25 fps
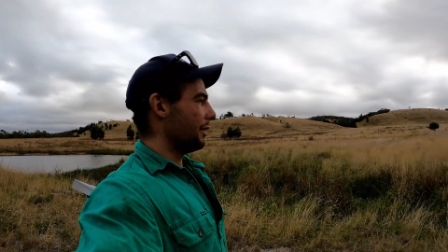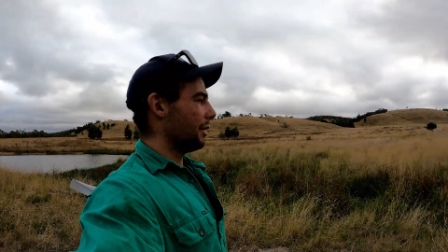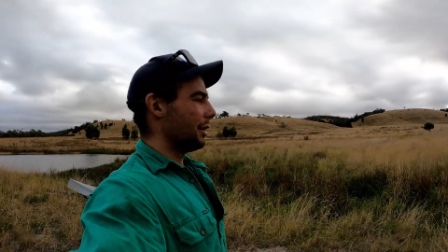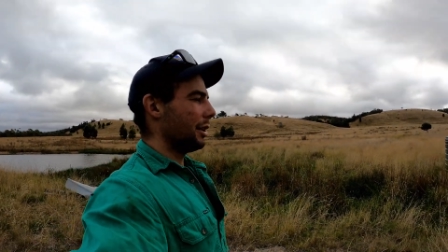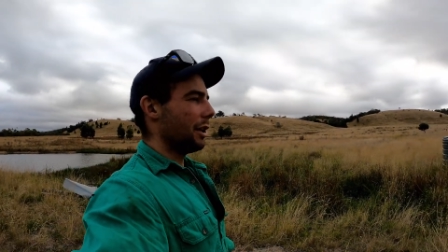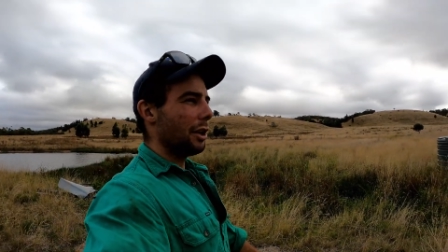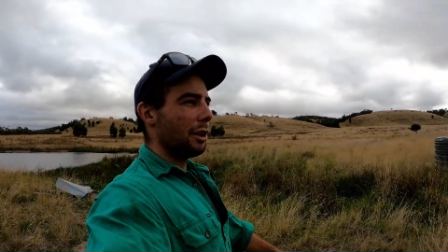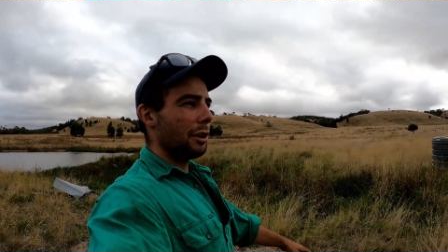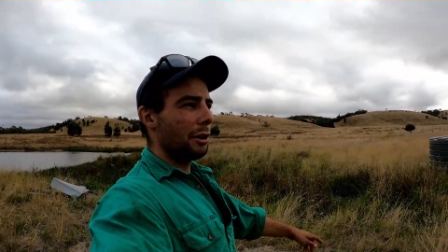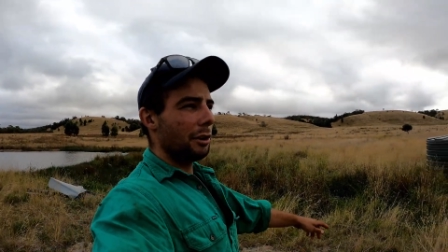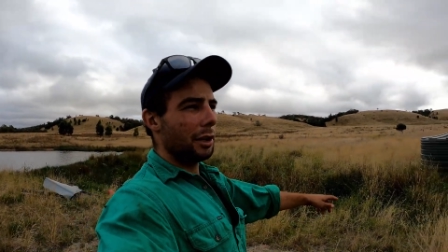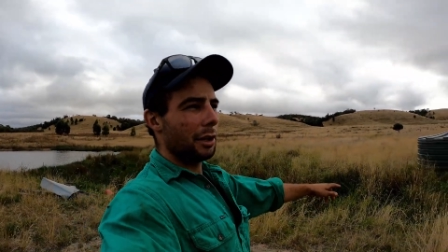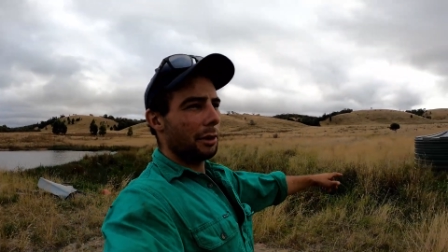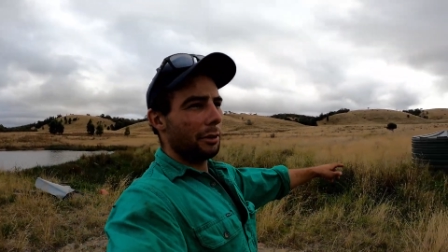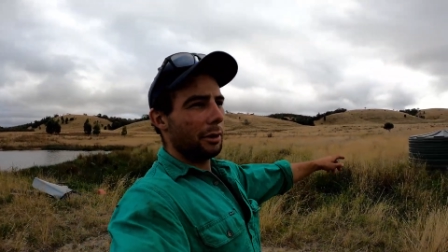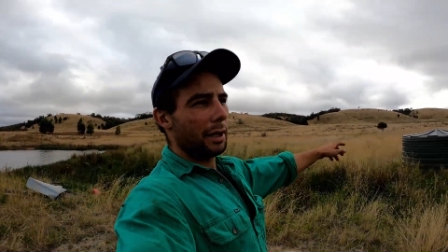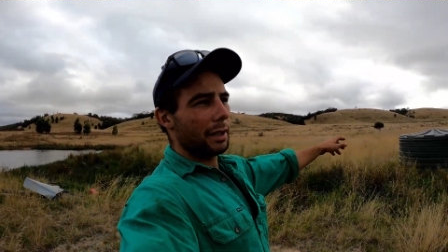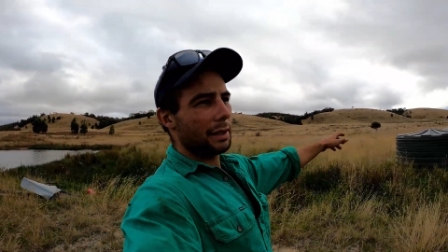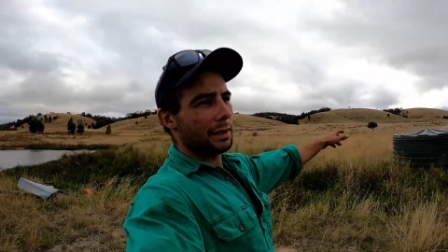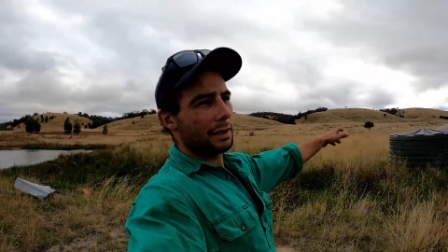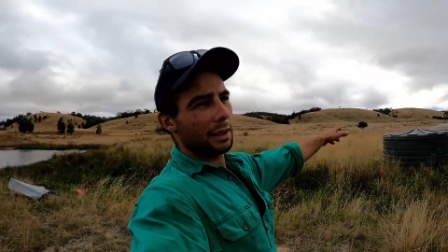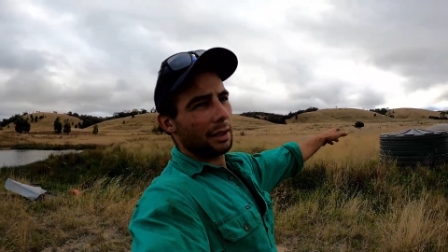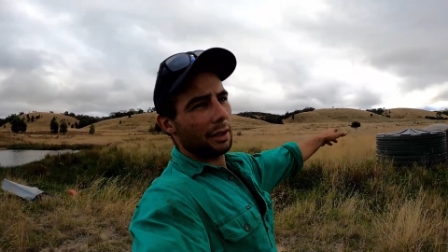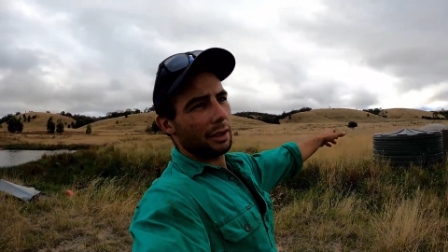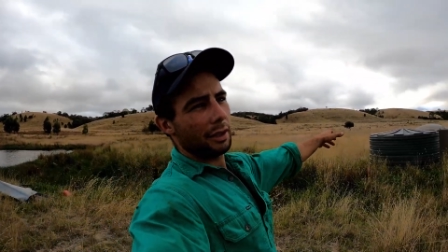I know there
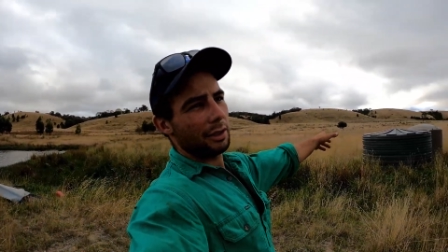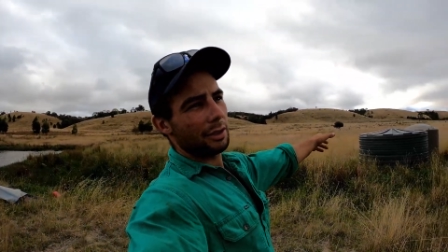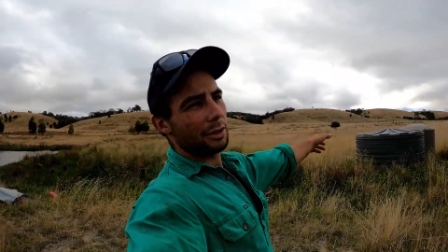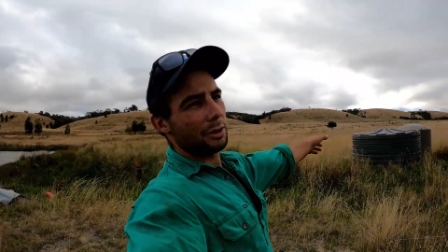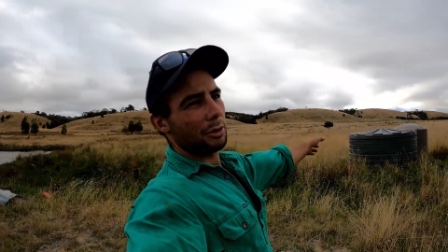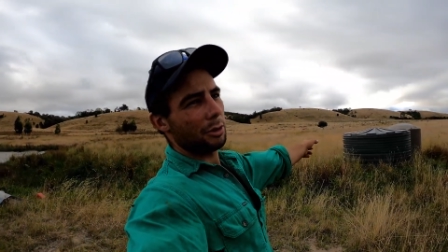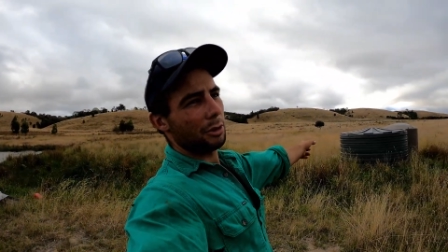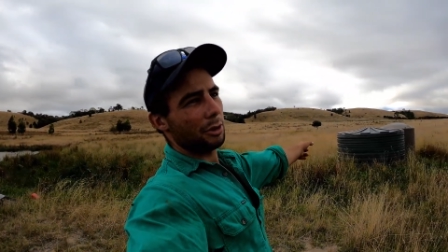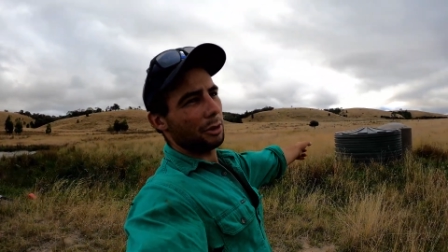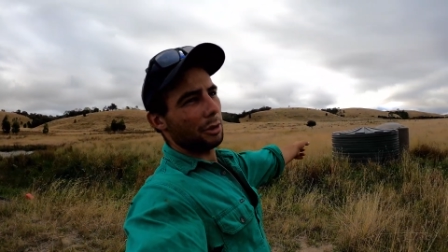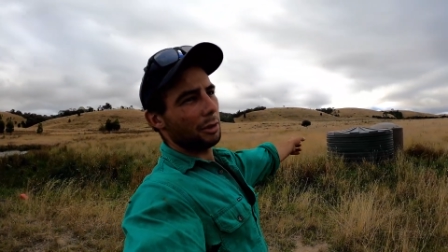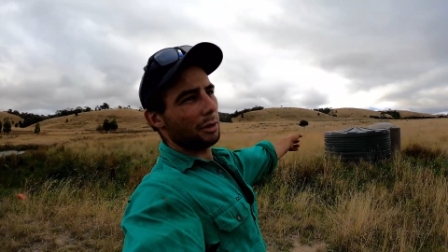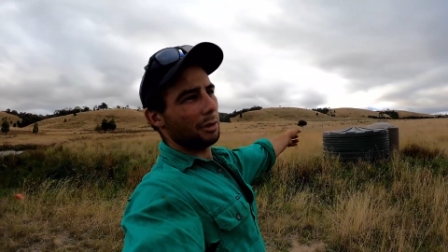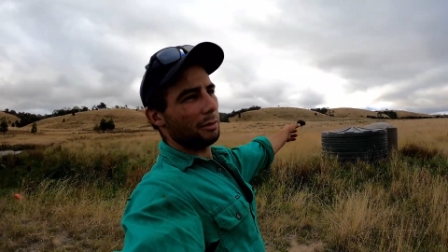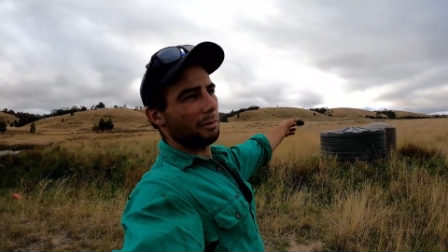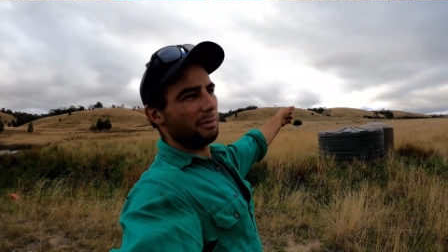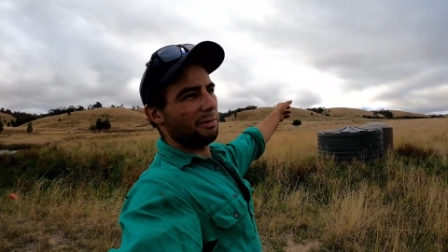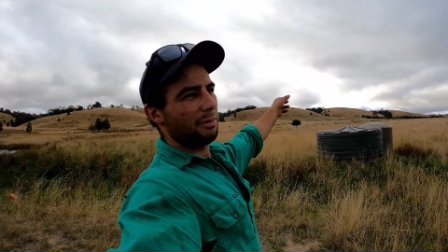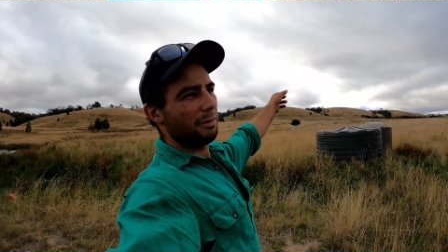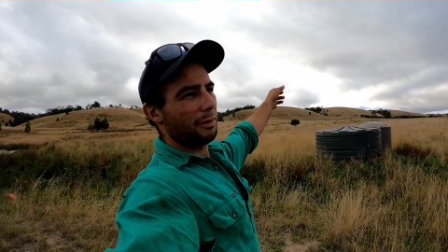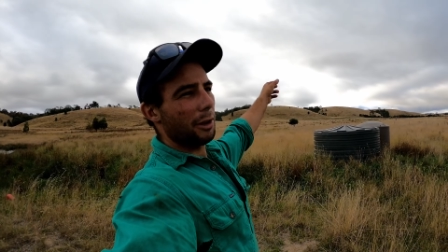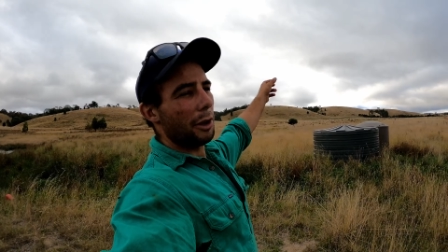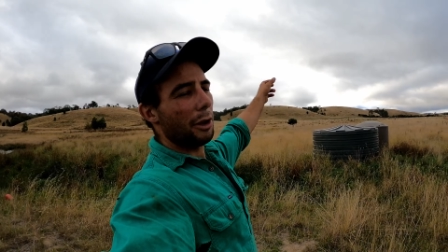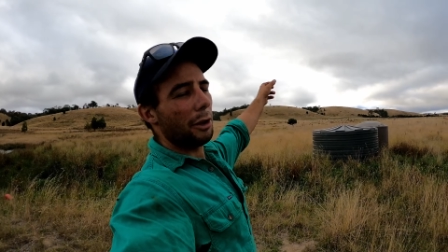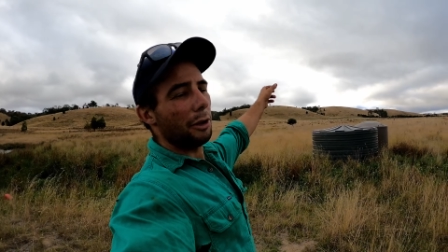is those sort of
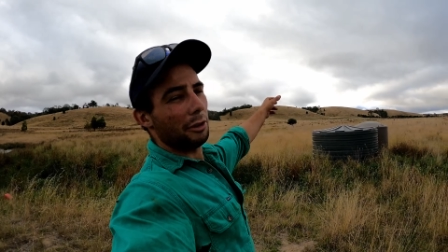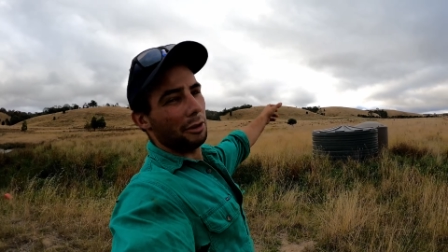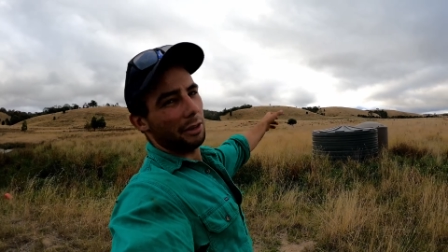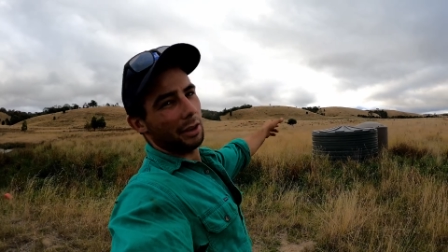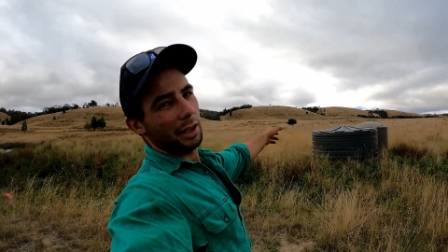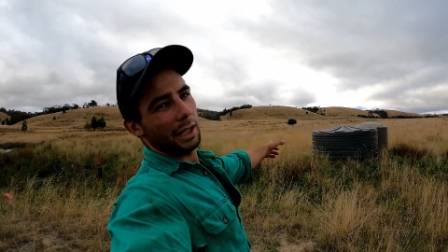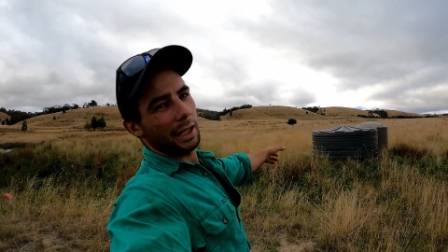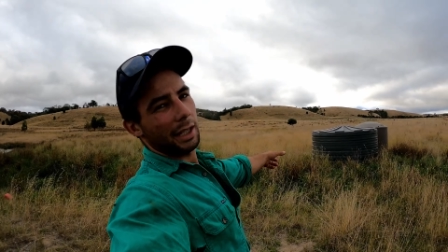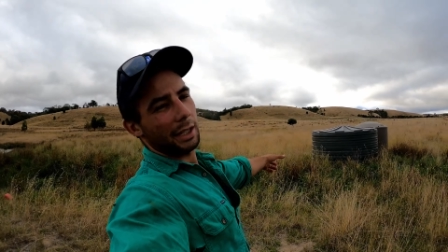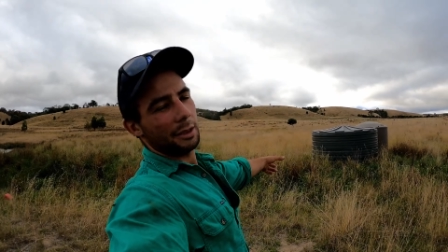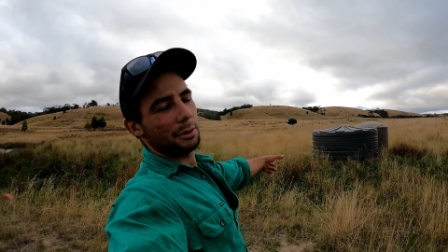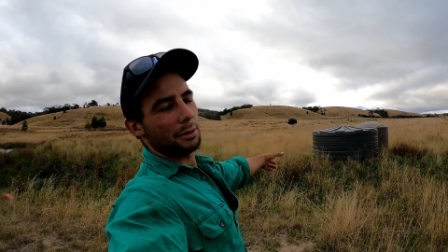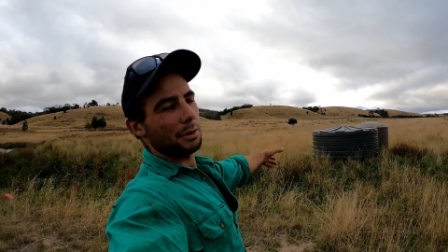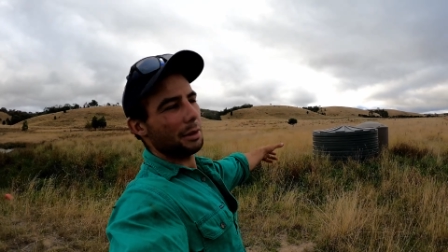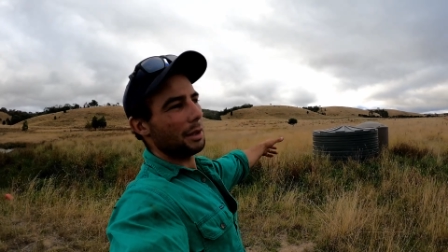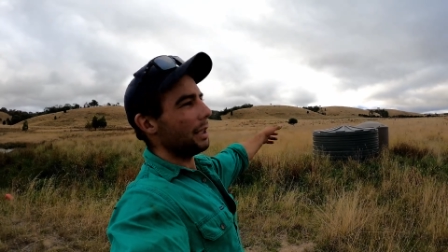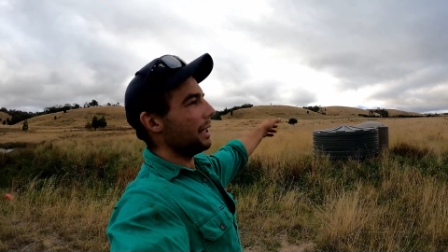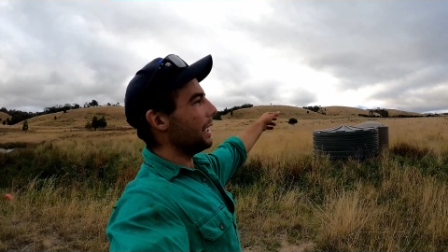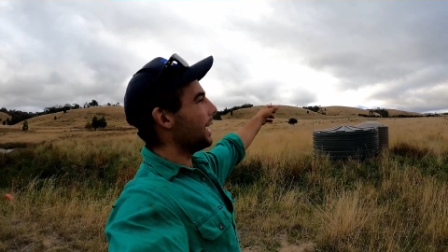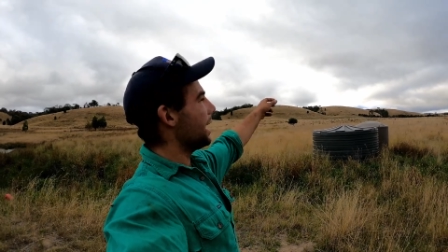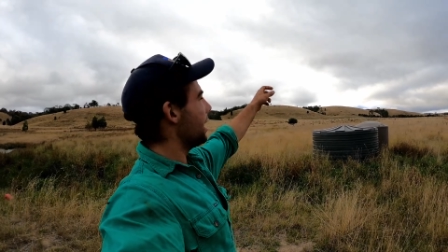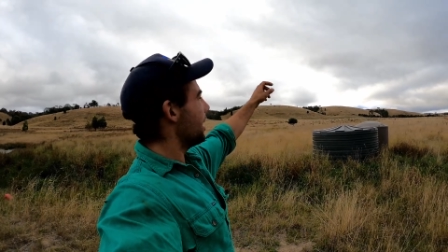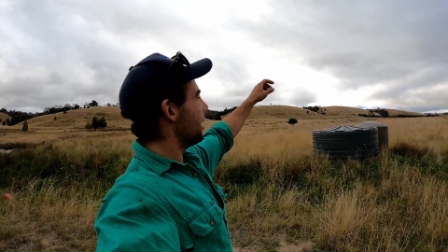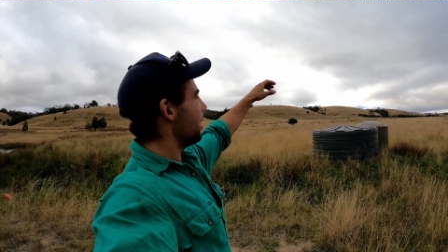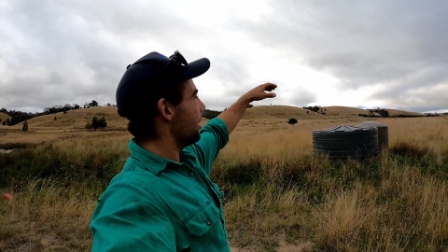float things with
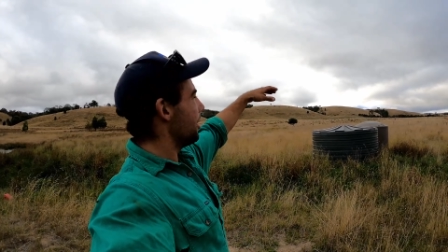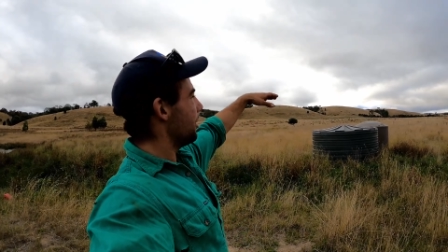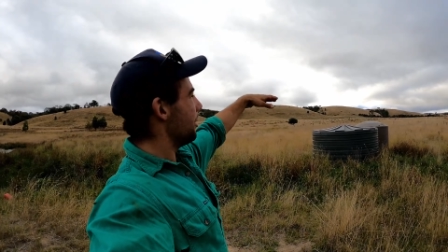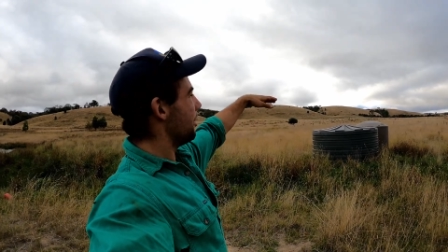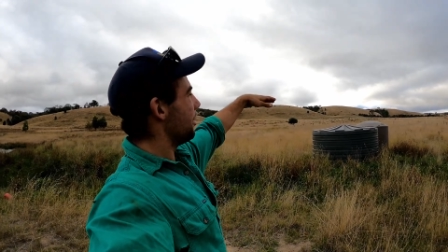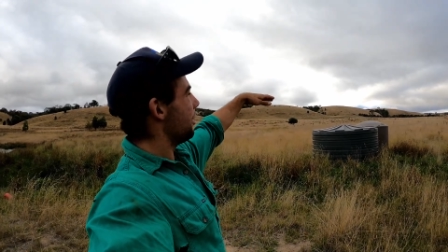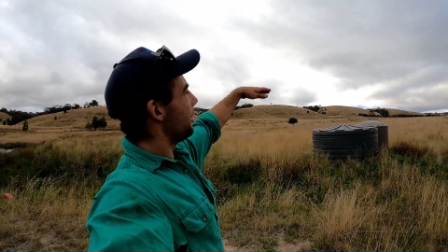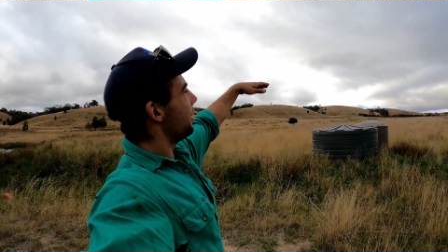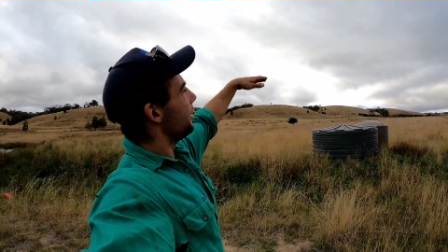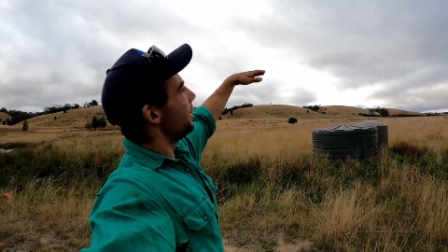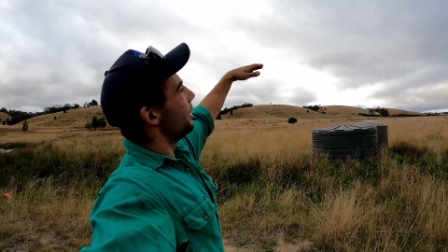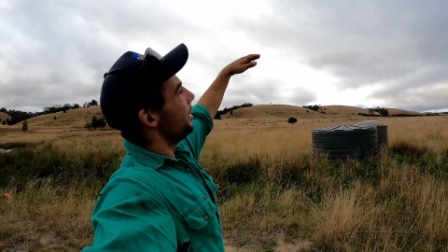the yellow,